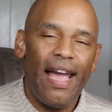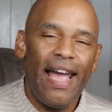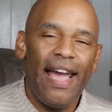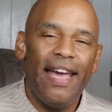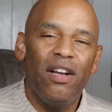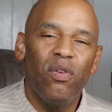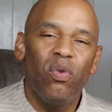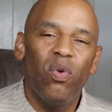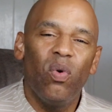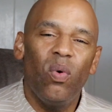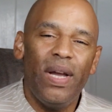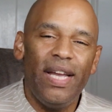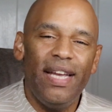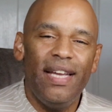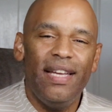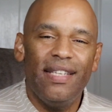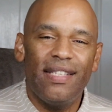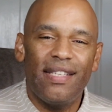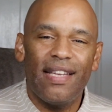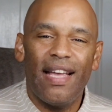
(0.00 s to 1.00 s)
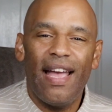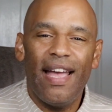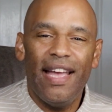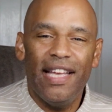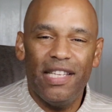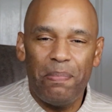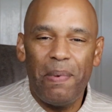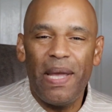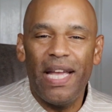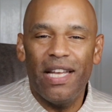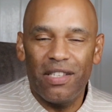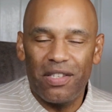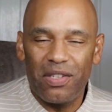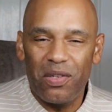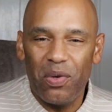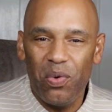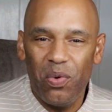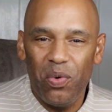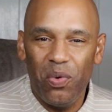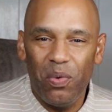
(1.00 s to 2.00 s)
Andy Ruiz is being
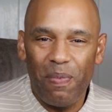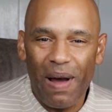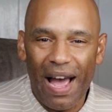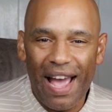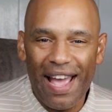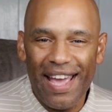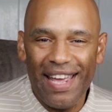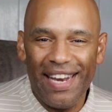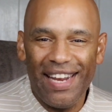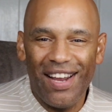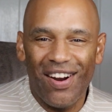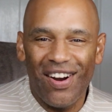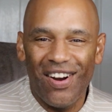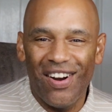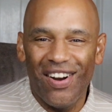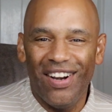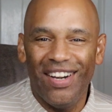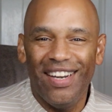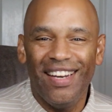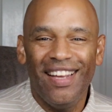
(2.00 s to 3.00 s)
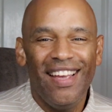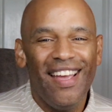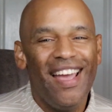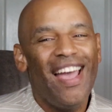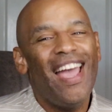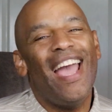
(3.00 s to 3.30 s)
sued by Eddie Hearn.